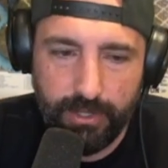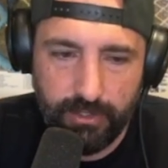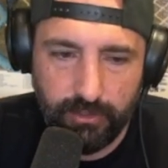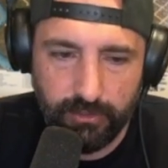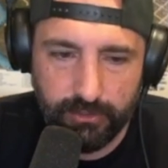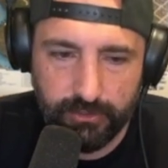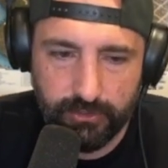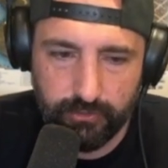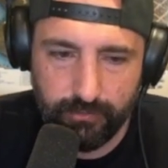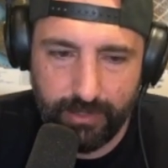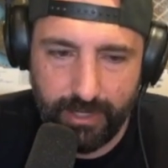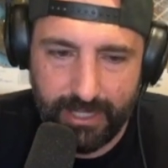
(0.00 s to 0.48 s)

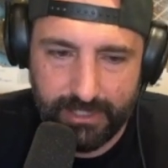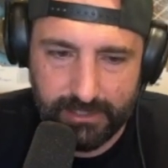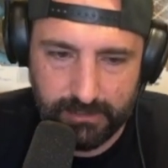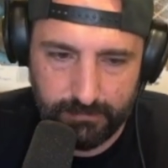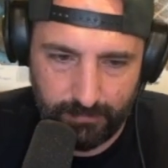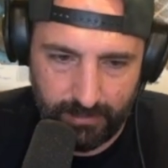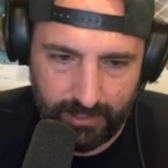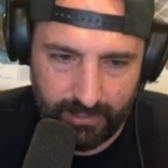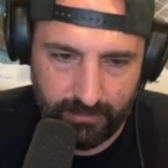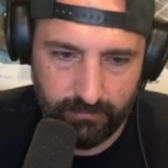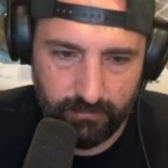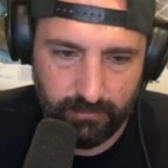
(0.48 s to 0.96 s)

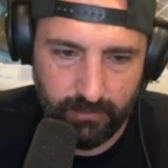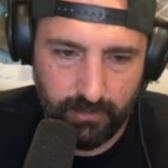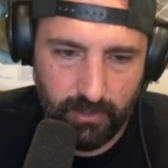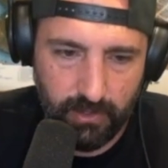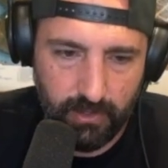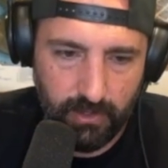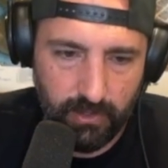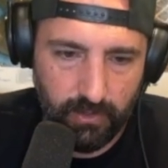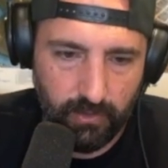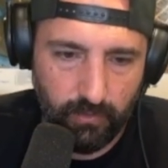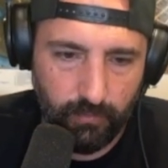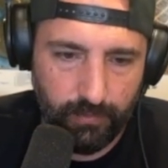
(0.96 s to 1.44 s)
transplant,
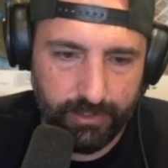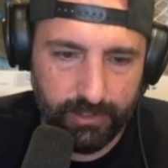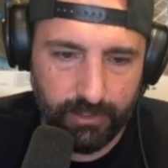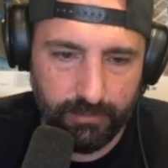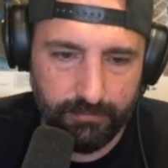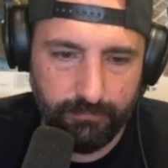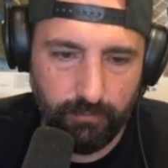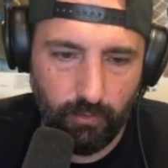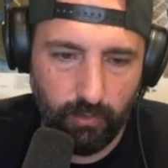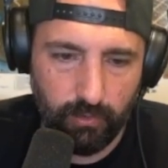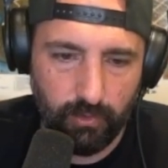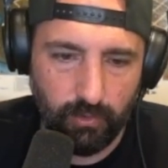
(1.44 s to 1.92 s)
we could
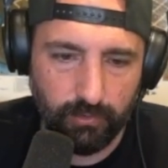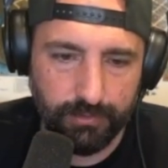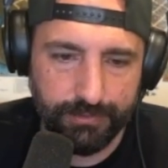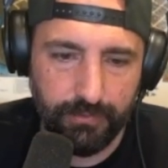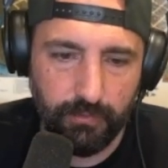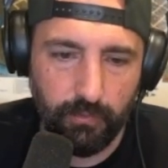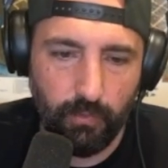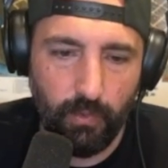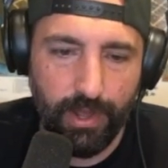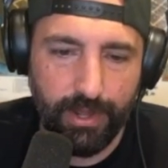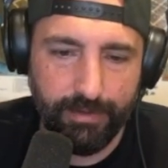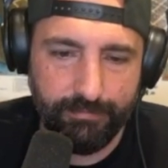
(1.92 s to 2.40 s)
afford only
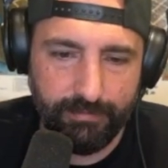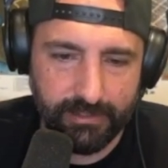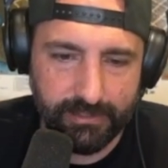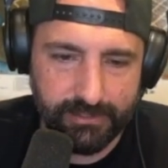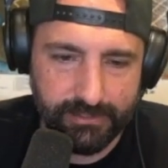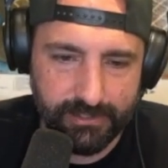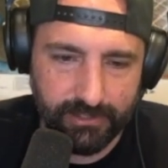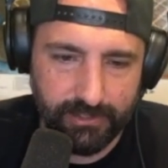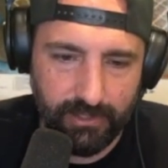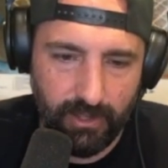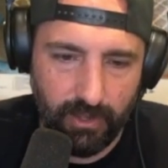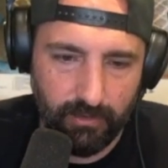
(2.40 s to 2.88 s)
one of us
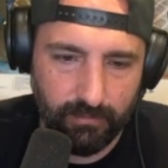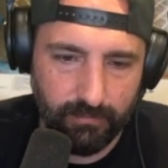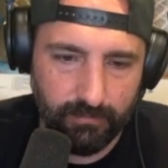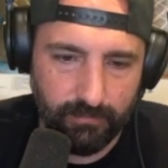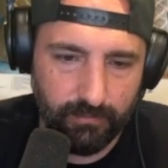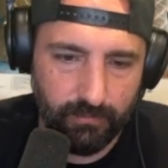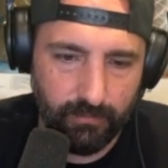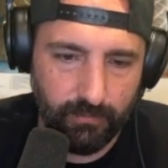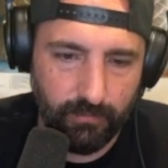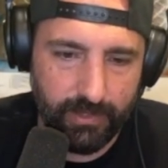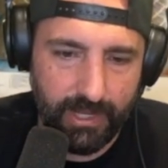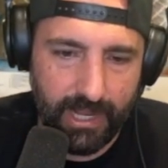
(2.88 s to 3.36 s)
to go.
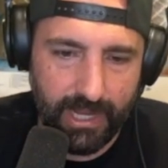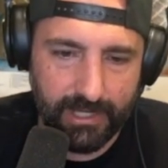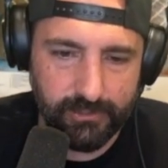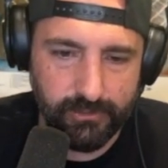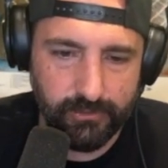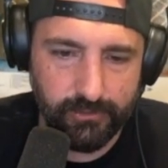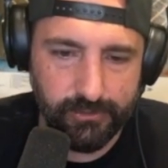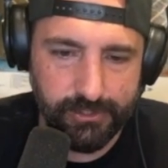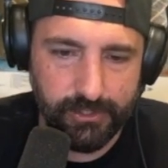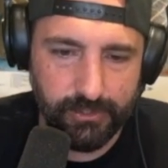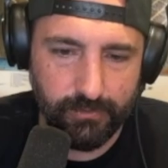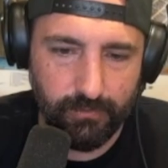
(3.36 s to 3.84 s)
We asked
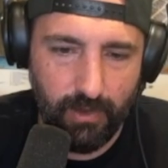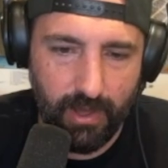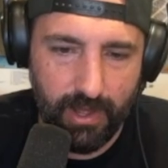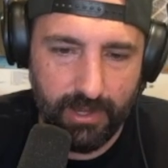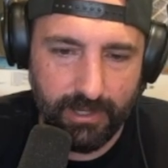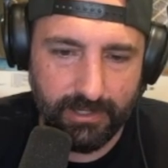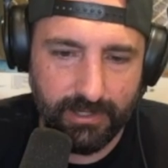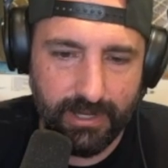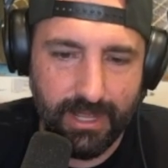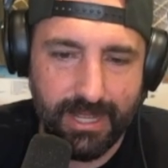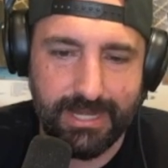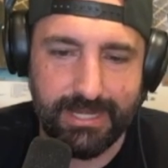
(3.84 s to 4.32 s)
who she
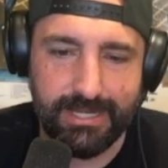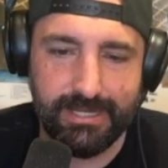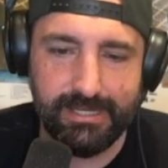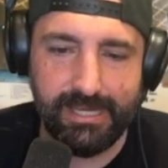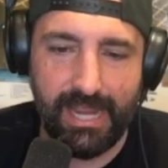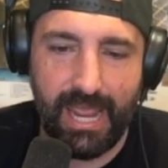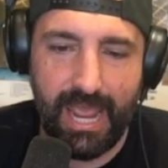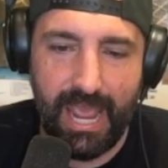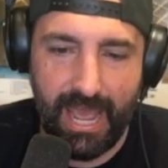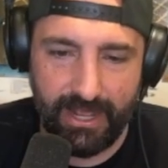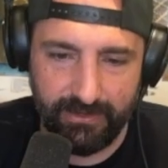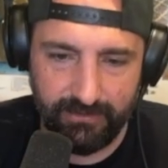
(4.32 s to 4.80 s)
wanted.
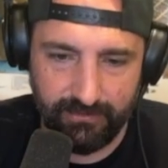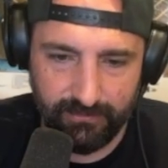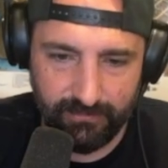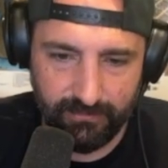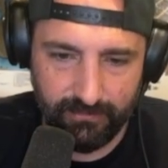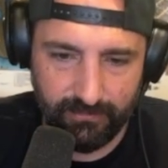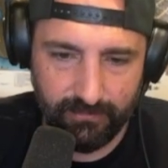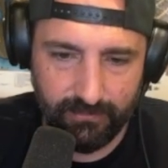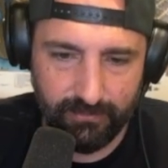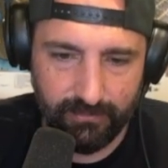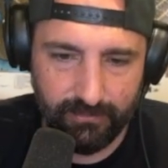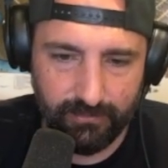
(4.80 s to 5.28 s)
Dad
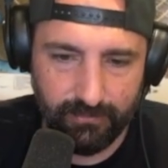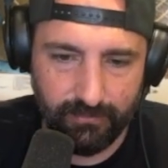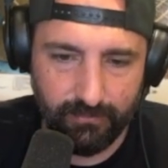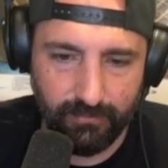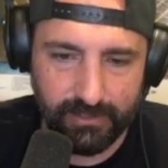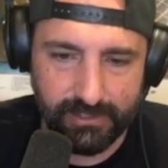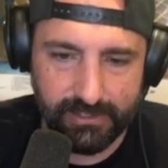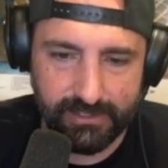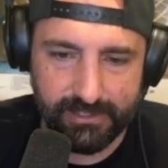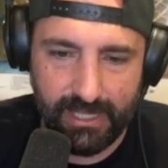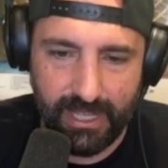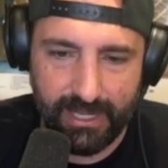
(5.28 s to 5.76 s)

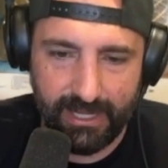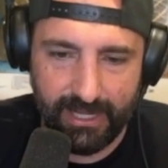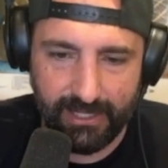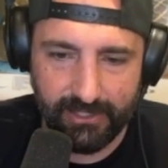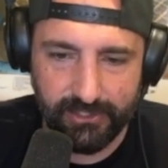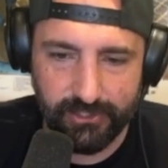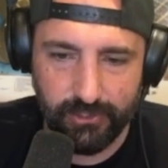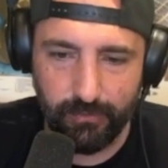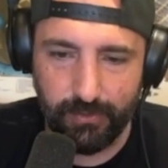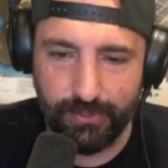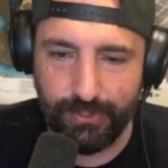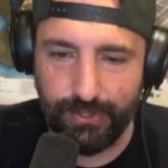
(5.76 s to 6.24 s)
was said
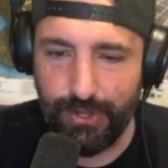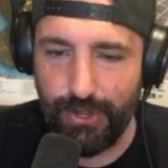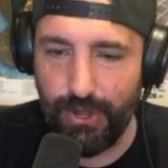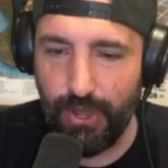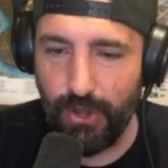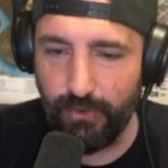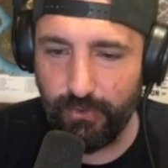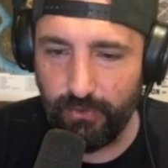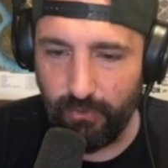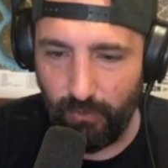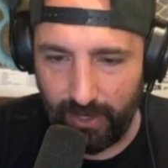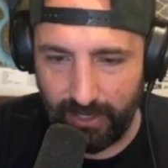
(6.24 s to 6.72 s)
answer with
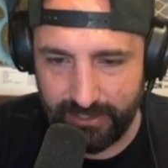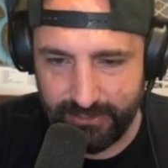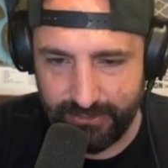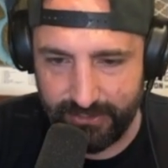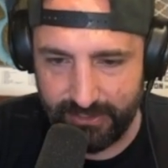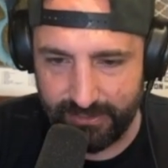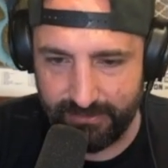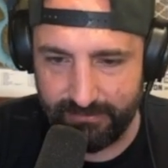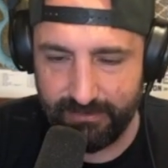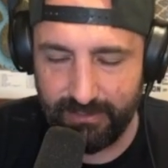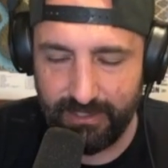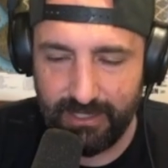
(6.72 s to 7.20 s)
no
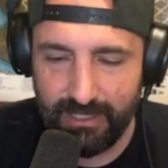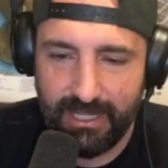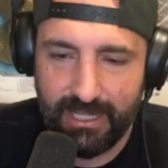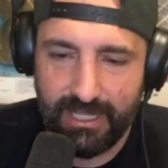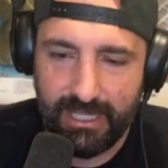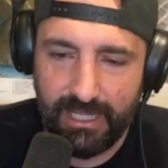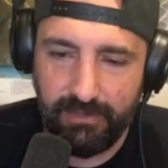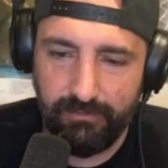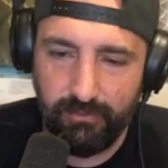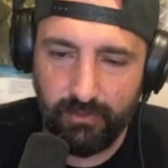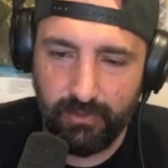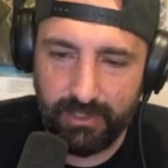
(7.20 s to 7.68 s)
question.
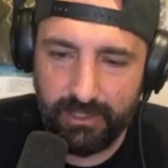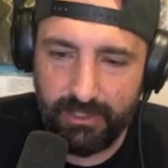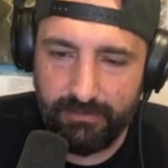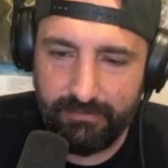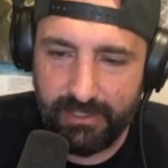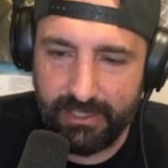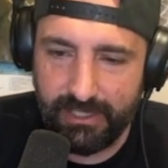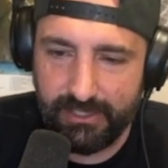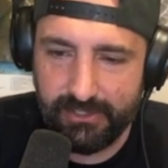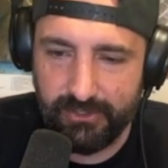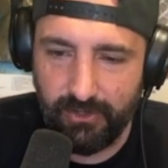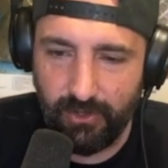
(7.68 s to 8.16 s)
Even when
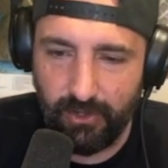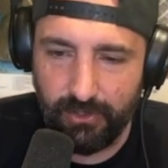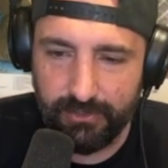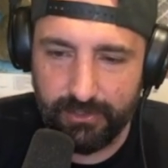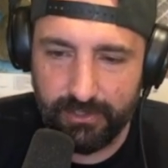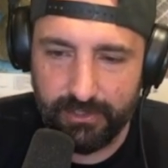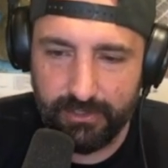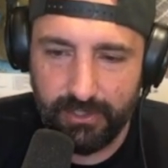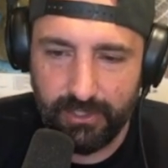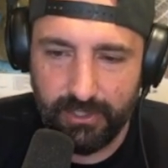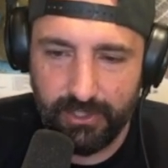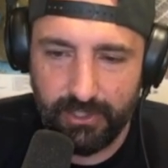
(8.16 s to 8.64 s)
Olivia gets
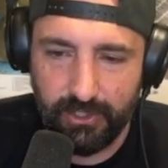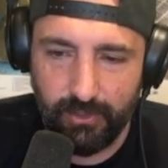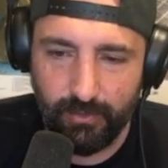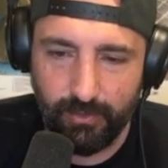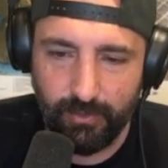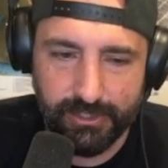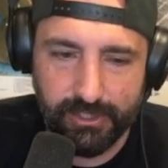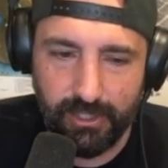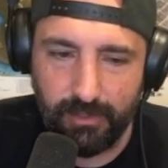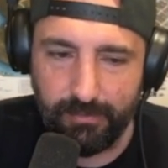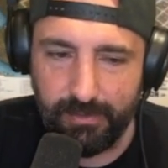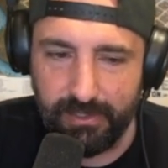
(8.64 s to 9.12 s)
older, you
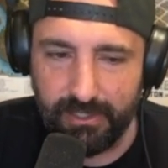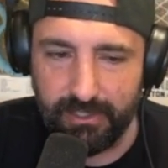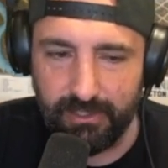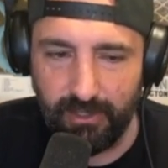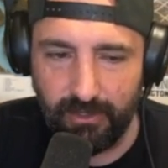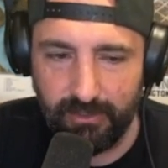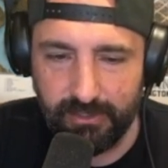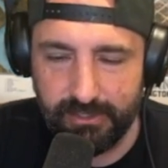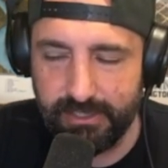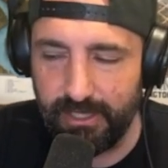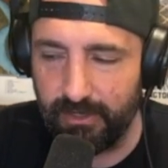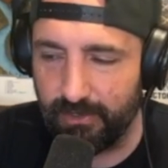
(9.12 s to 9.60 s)
will still be
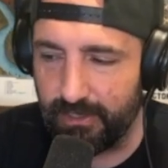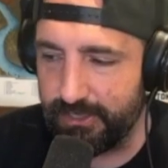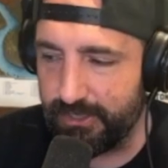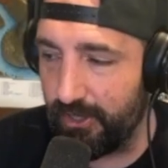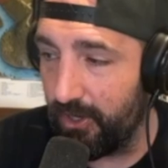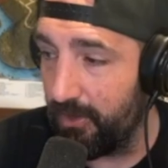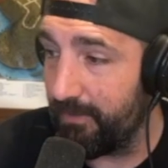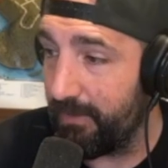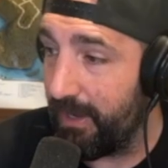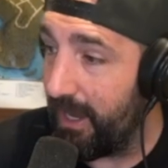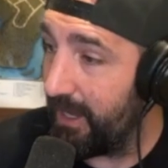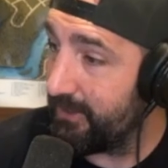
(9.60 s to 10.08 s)
close. There is
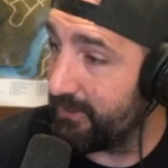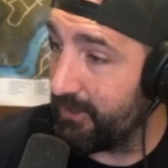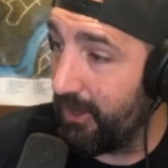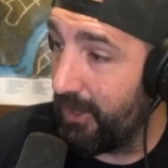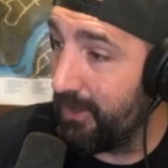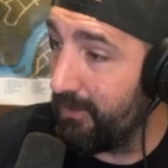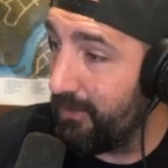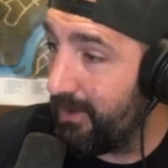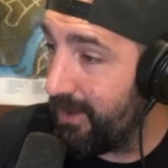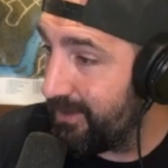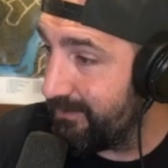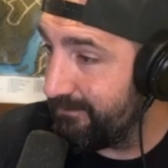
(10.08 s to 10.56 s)
hope. That's all
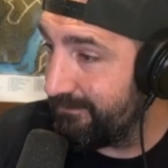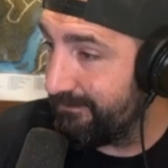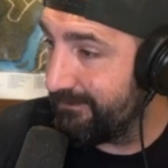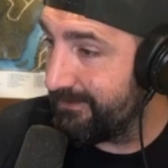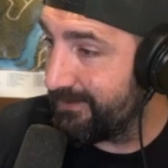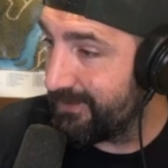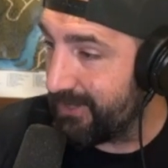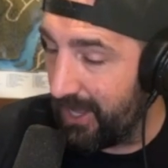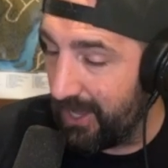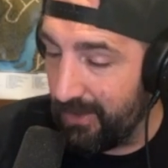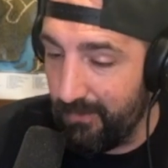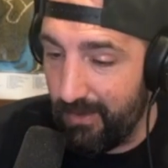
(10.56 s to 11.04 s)
I want.
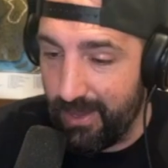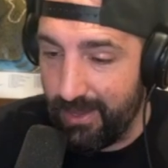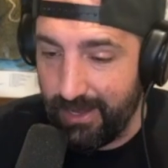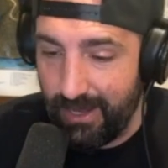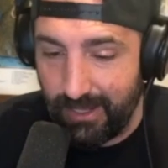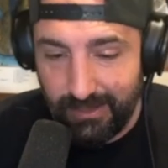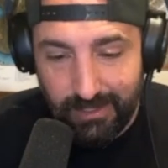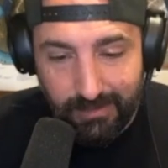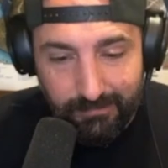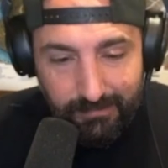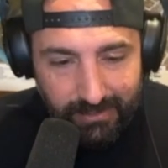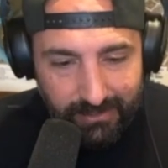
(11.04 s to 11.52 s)
That's all I want.
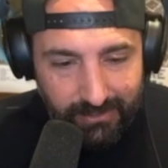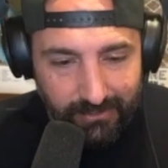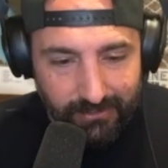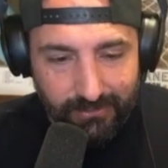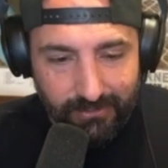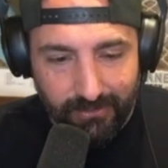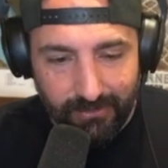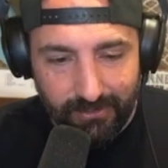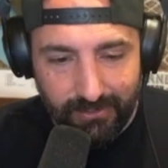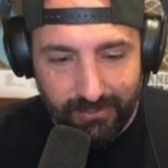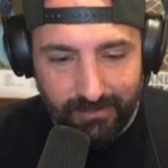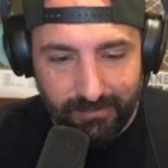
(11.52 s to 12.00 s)
I love my little
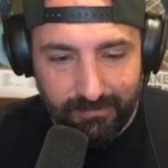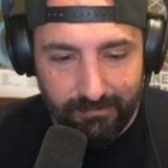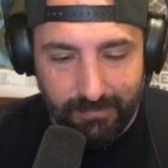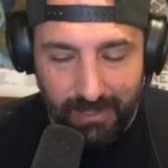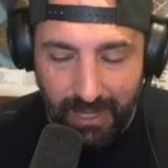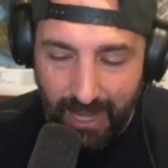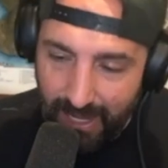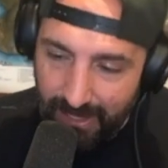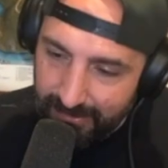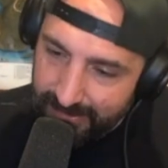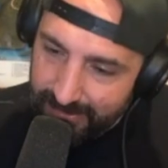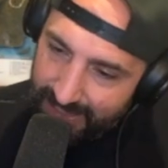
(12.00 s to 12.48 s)
girl.
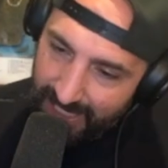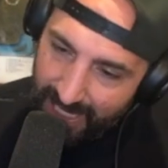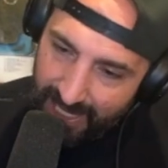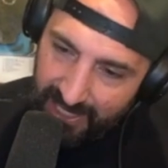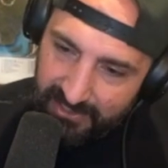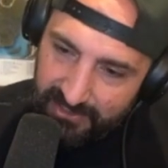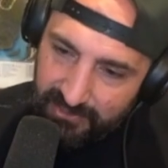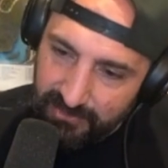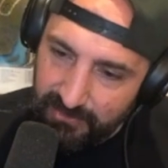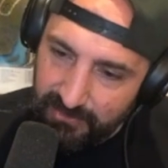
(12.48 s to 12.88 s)
But I'll tell